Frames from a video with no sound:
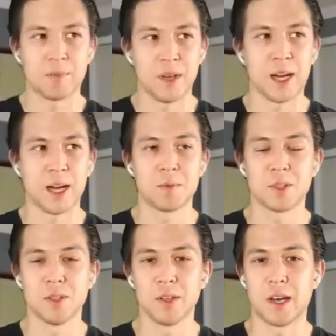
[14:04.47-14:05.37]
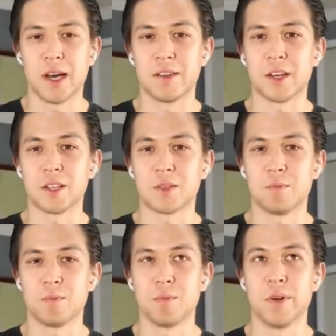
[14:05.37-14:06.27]
absolutely. I think it's
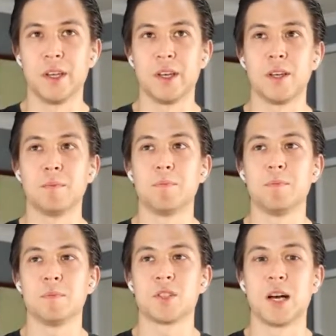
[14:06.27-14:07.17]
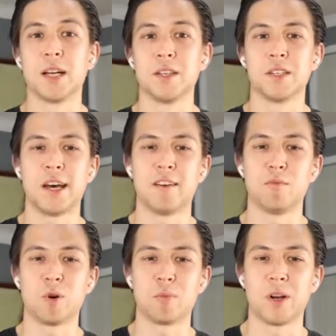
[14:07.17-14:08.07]
really solid to have
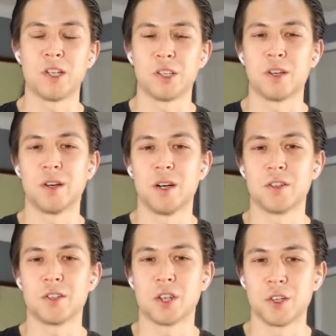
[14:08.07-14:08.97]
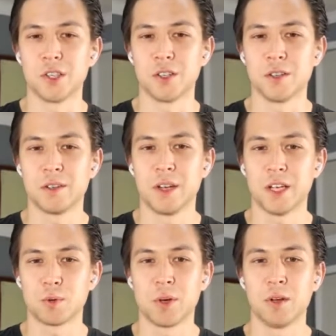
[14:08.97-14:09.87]
more pressure on Sargent
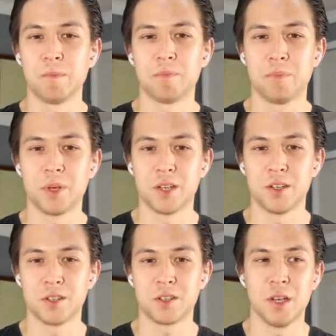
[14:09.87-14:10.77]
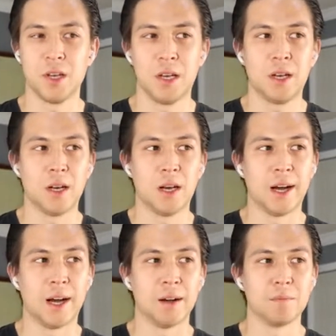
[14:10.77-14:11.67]
as well, because
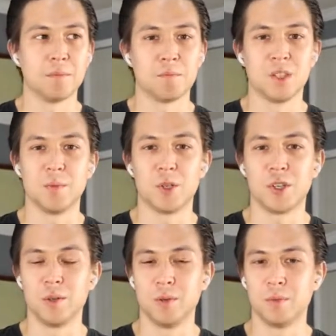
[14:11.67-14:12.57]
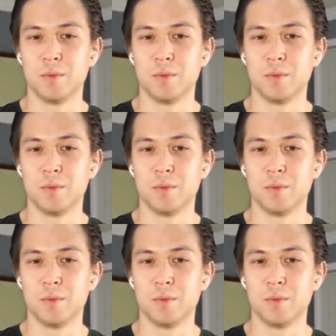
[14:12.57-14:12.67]
Sipachu